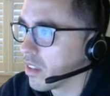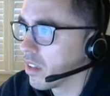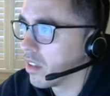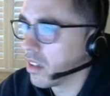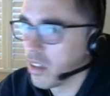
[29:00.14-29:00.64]

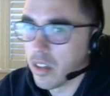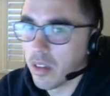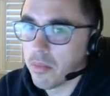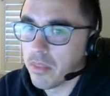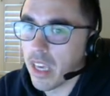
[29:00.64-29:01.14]

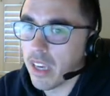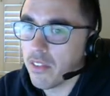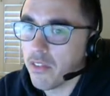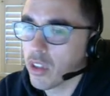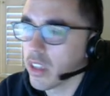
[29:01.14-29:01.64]
Even
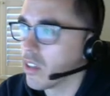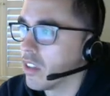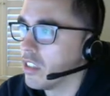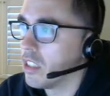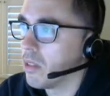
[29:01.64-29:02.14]
if you click on a
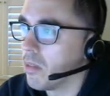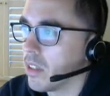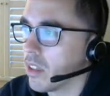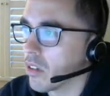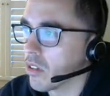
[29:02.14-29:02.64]

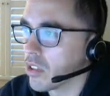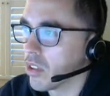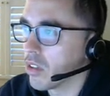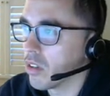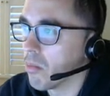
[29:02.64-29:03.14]
GPP, it'll show
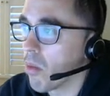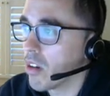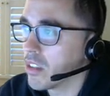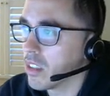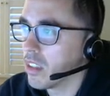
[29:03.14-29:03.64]
you the
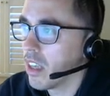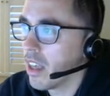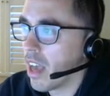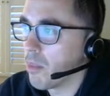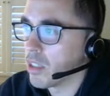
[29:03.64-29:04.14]
margin,
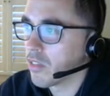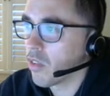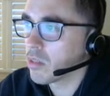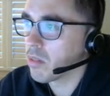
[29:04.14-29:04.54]
how much first